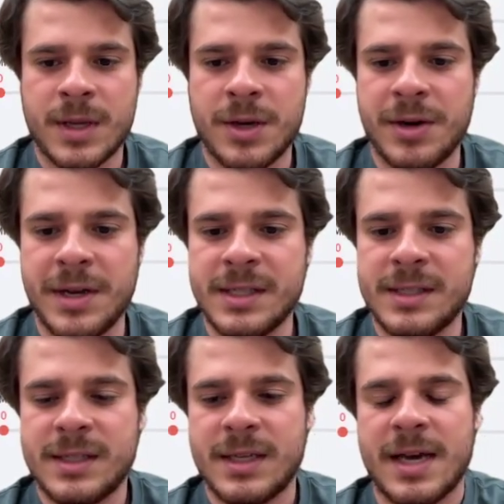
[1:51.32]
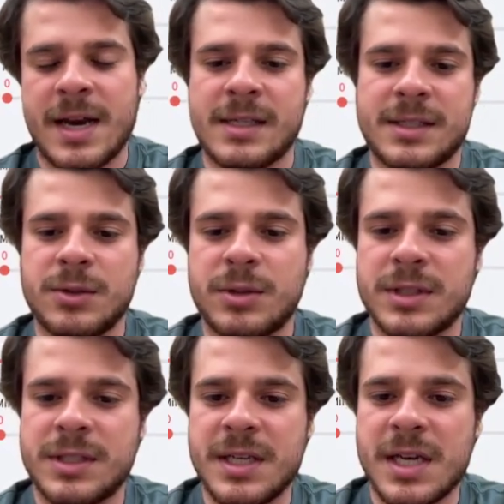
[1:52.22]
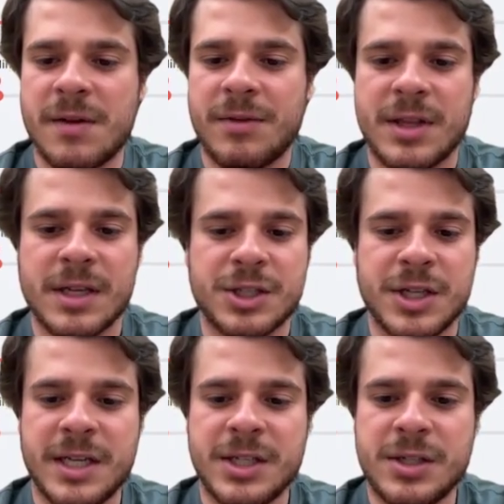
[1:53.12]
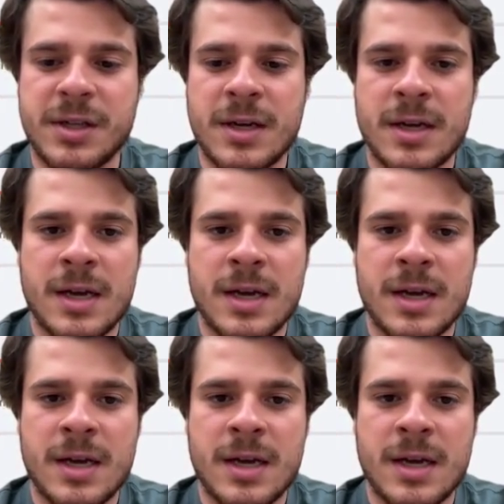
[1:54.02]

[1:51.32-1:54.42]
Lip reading: Here it is, and as you can see, everything changed.